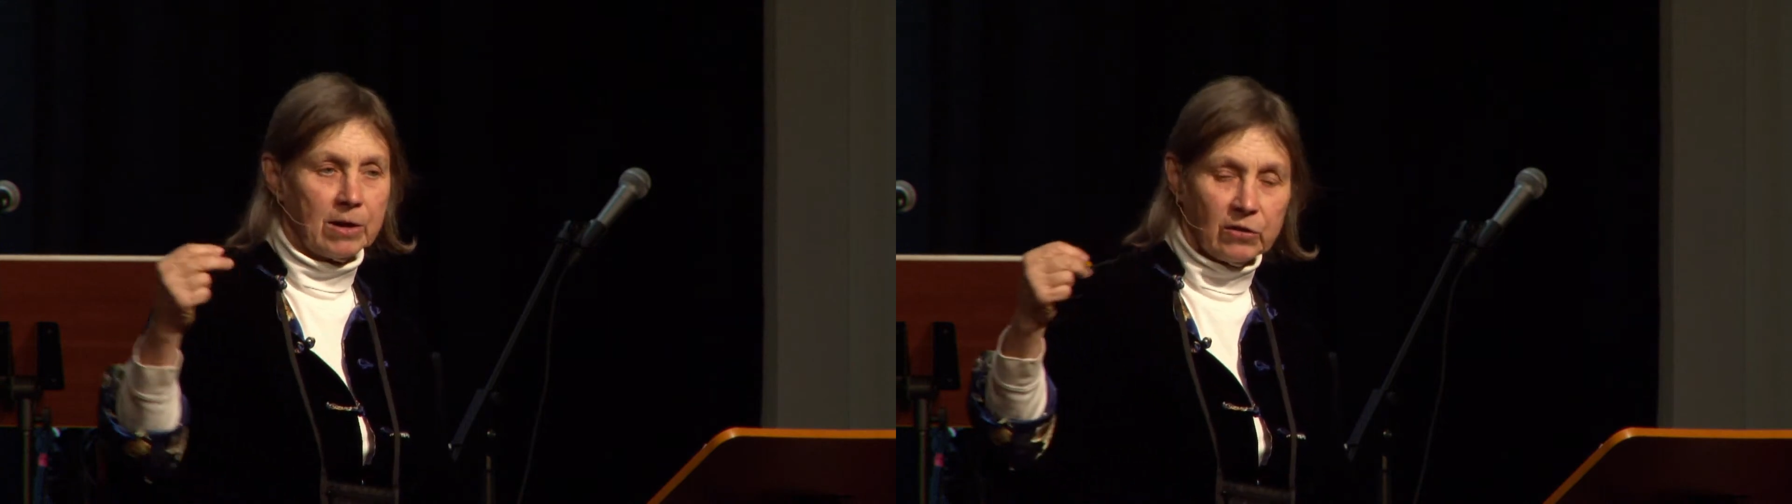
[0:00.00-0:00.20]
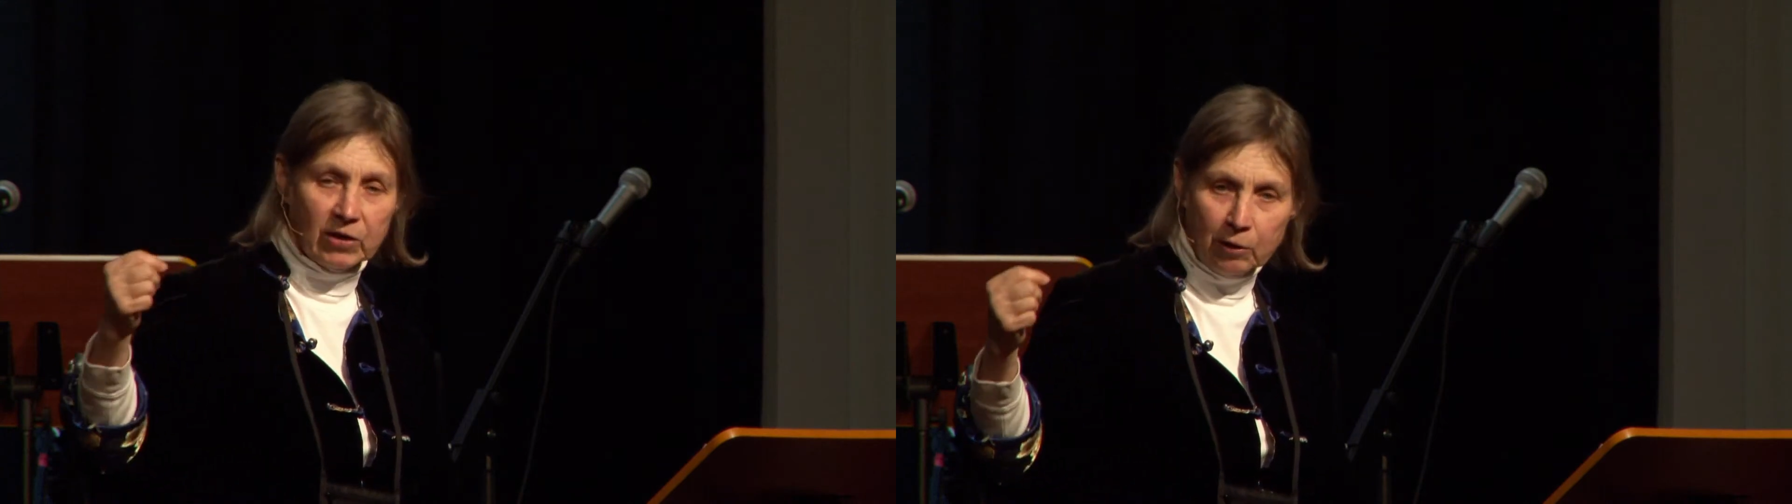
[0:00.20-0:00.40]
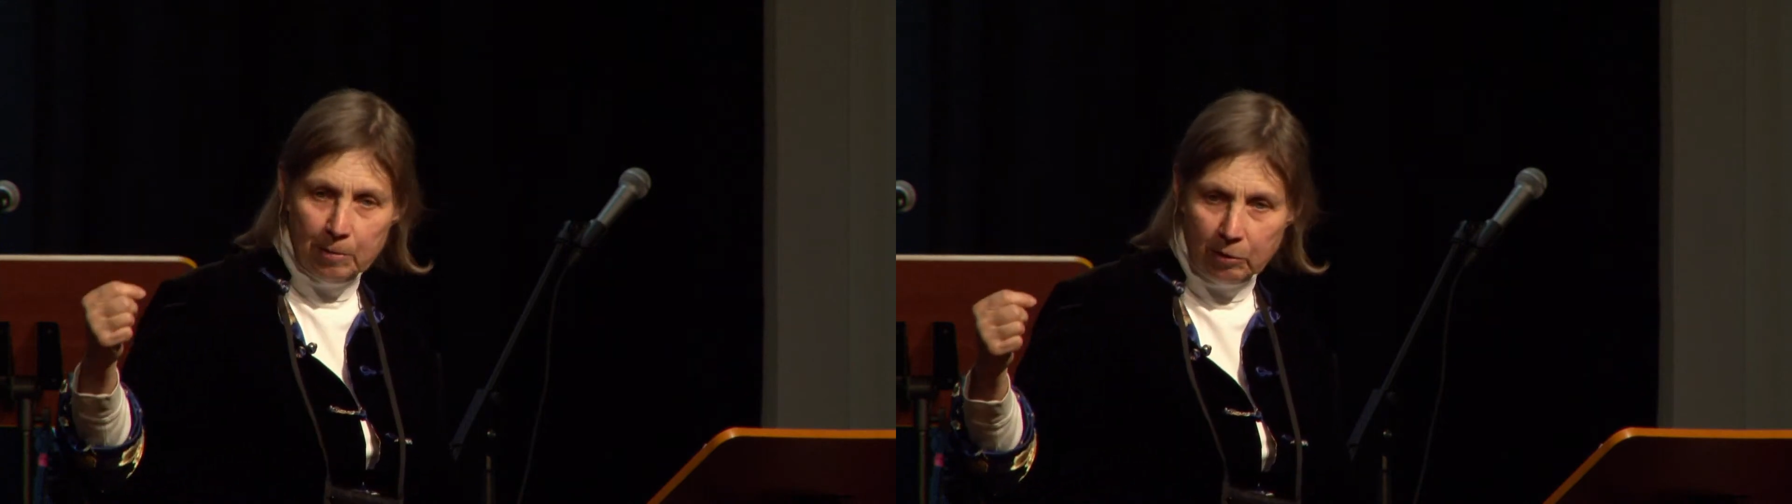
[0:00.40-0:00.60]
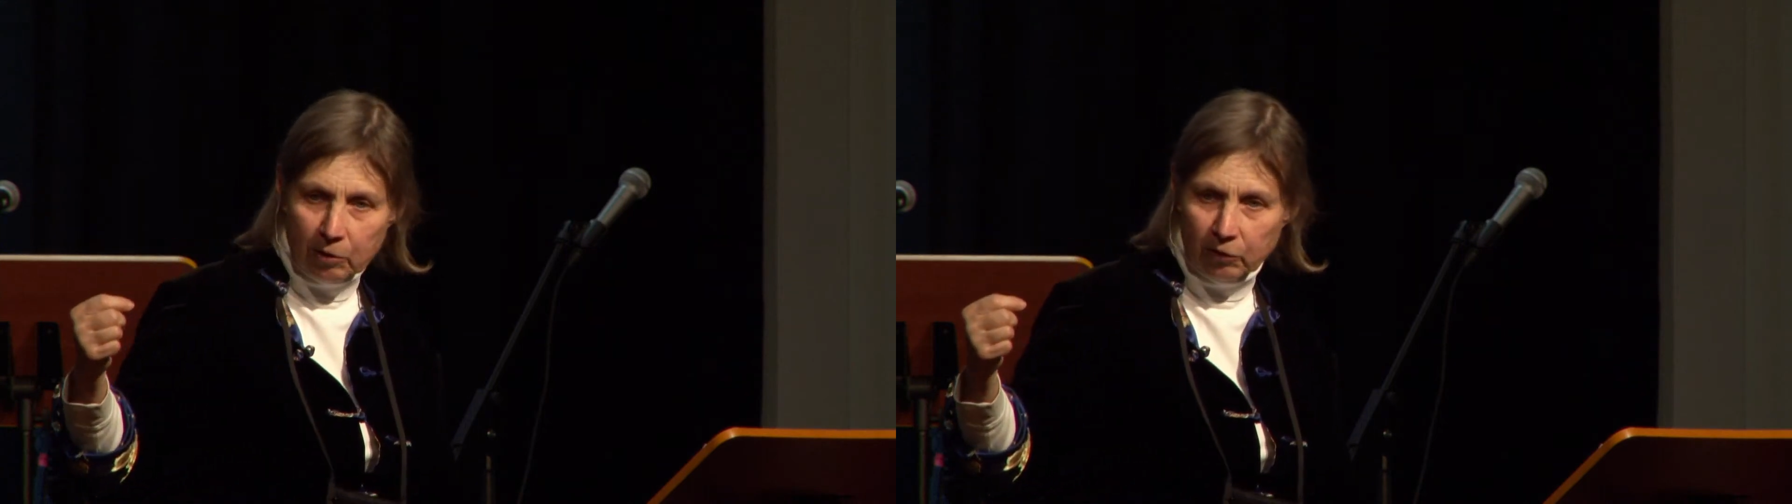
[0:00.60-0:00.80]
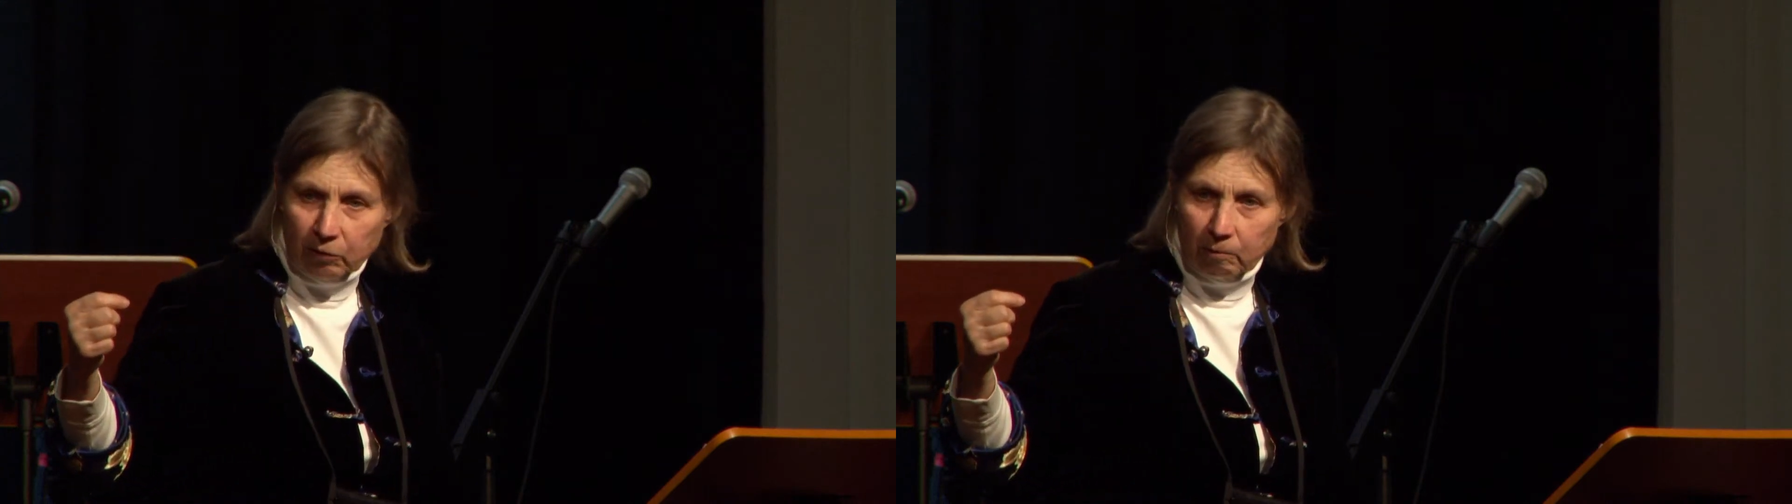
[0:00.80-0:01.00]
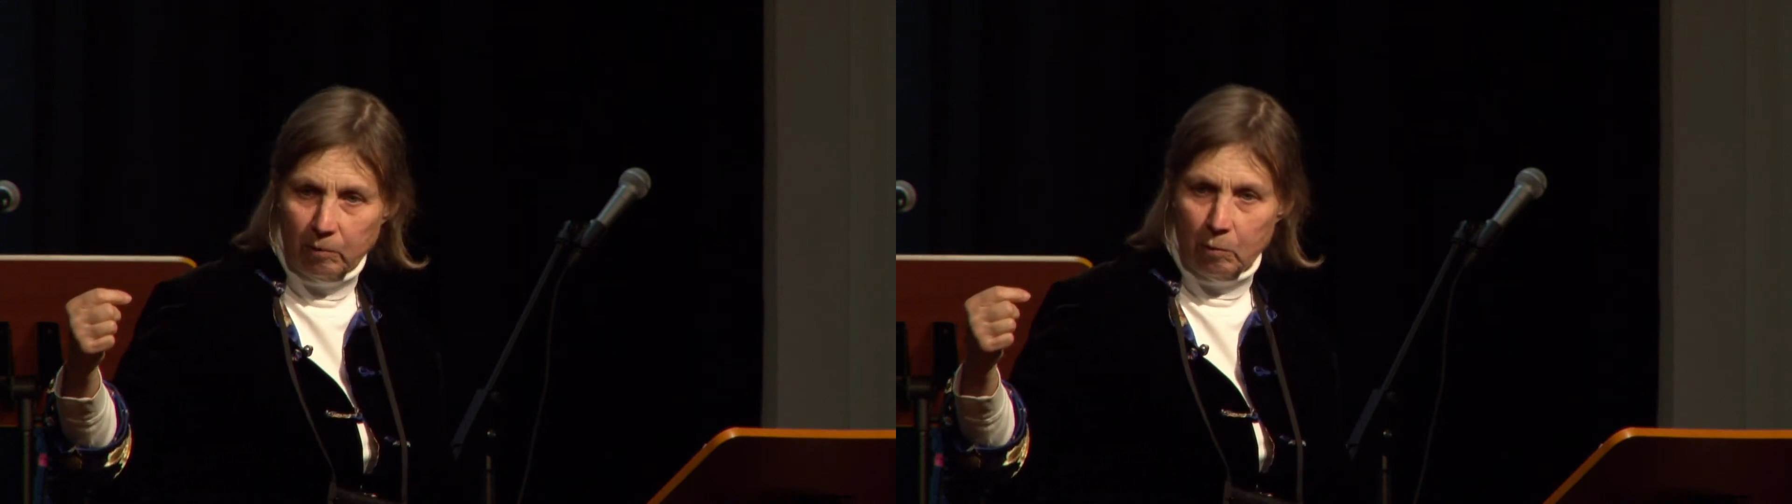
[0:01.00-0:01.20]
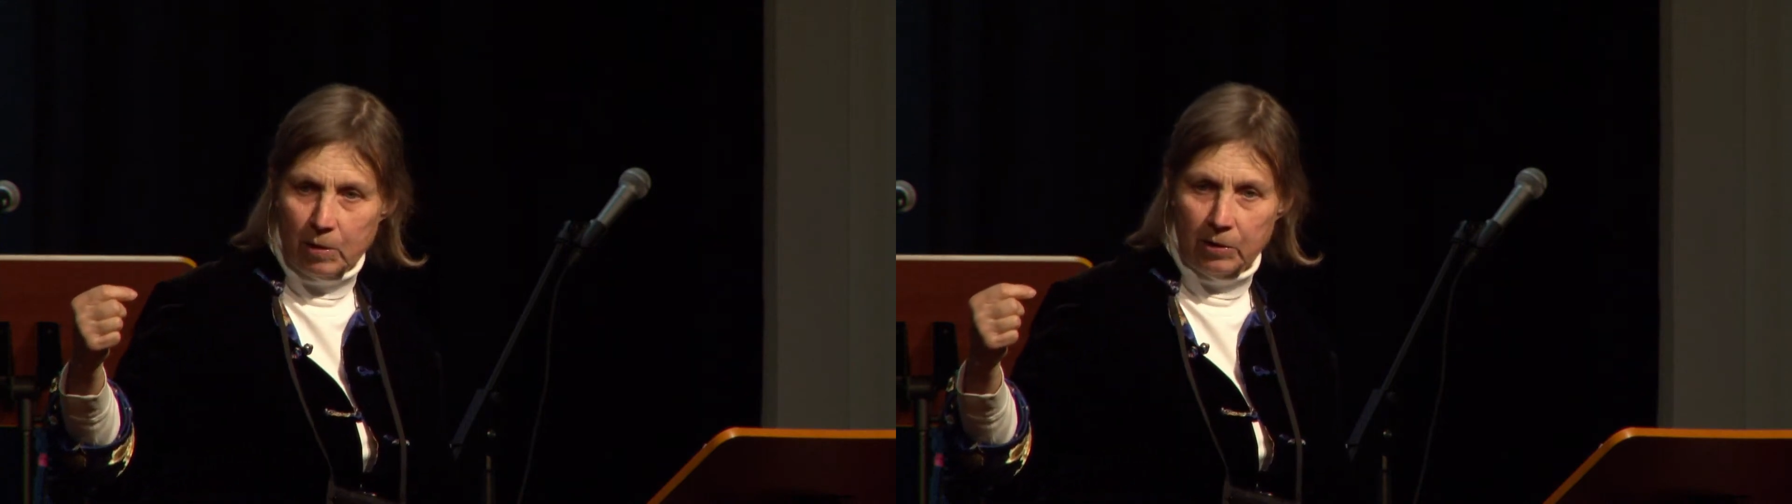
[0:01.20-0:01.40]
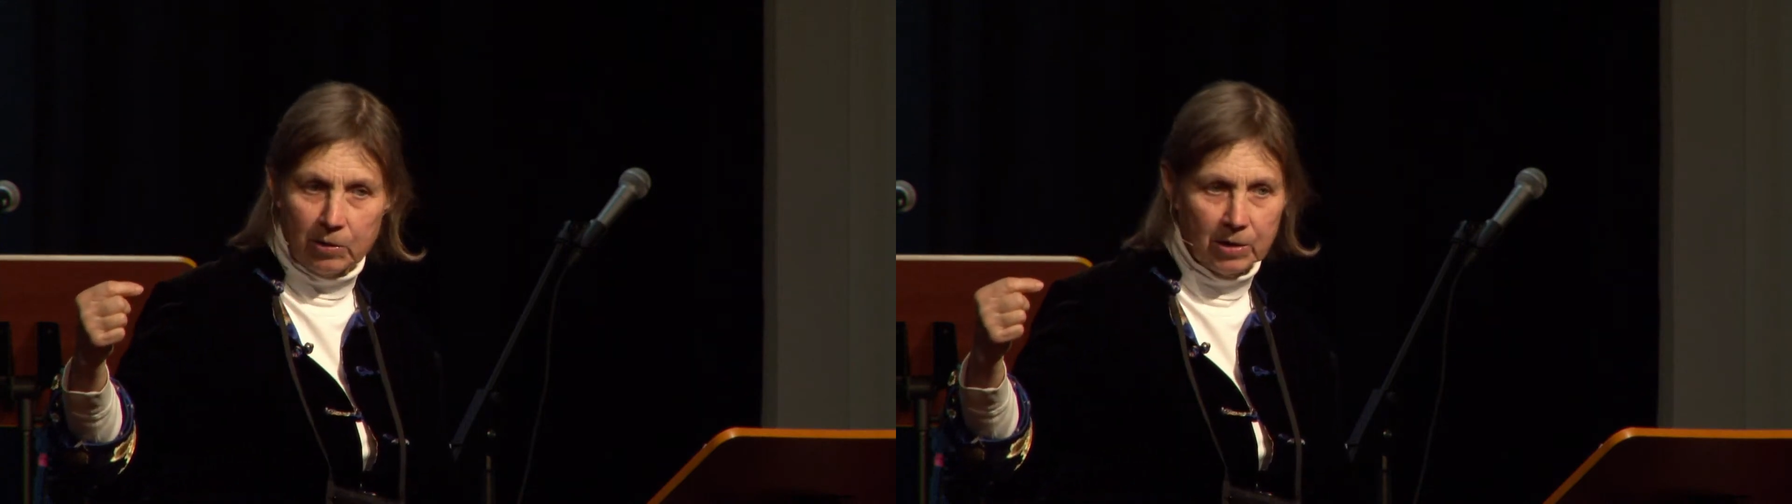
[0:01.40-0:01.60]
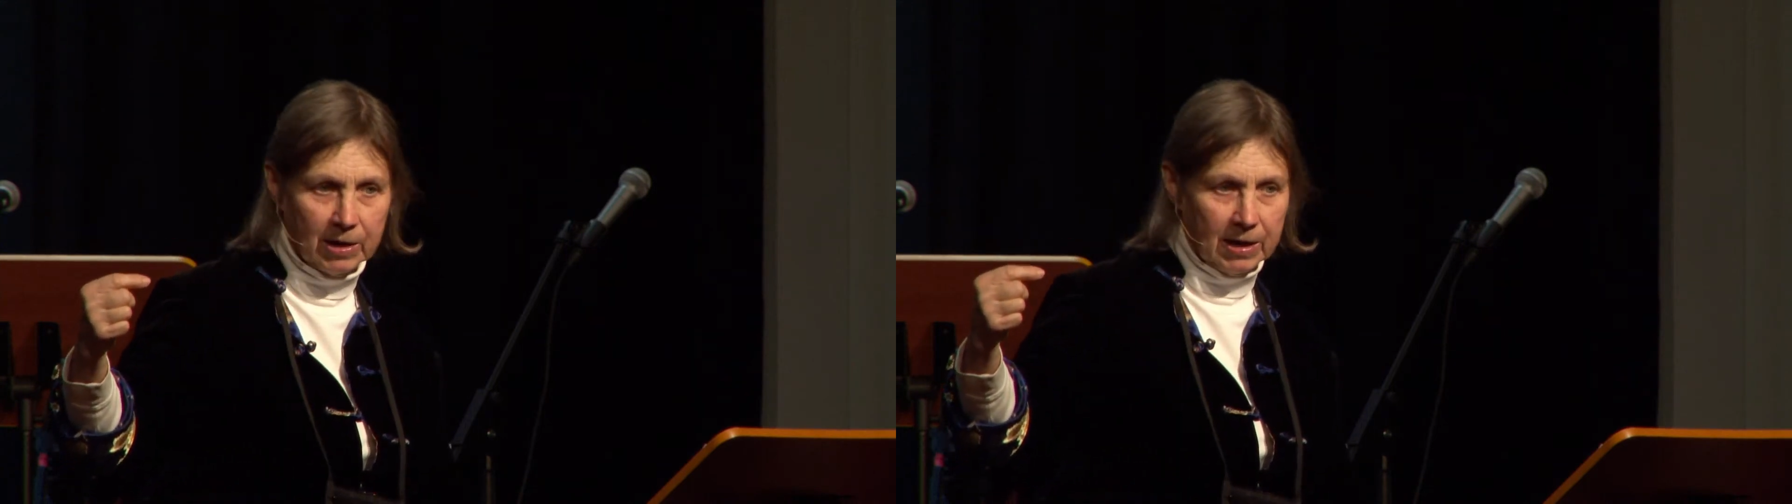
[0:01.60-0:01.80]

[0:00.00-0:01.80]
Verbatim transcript: a sailboat goes through the water